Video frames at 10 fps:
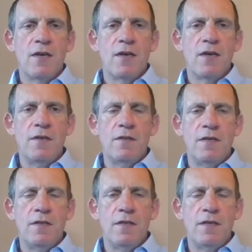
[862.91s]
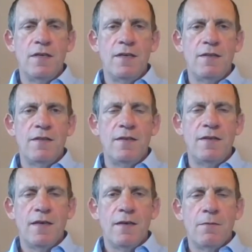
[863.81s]
the
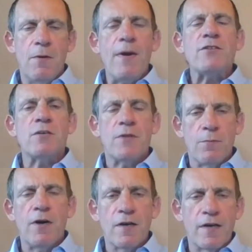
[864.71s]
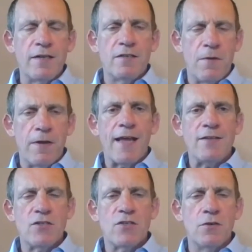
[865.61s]
momentum in the market is very
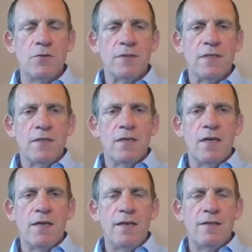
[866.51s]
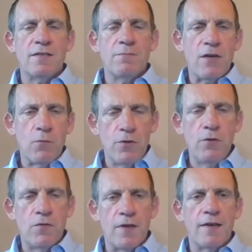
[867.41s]
against you, it doesn't matter what you
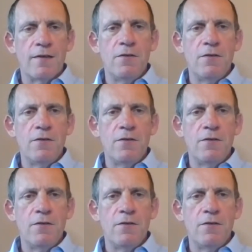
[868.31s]
think.